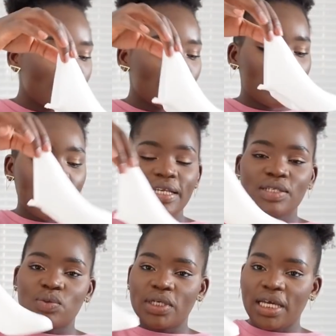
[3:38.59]
So that
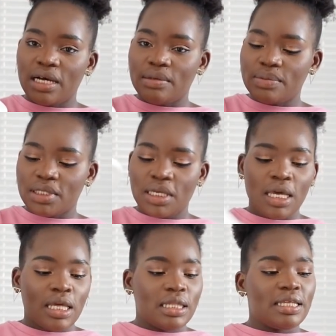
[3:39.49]
is what helps
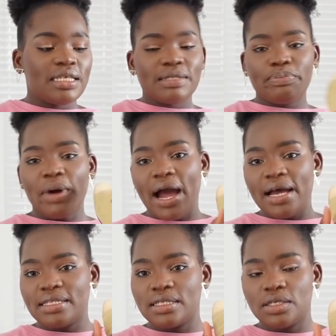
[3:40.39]
this
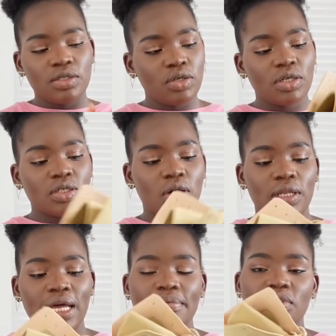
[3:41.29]
part not
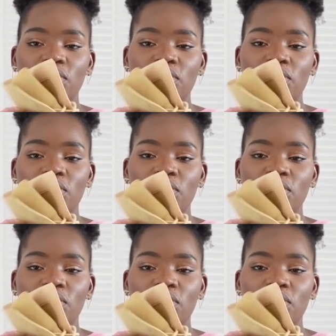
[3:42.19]
collapse,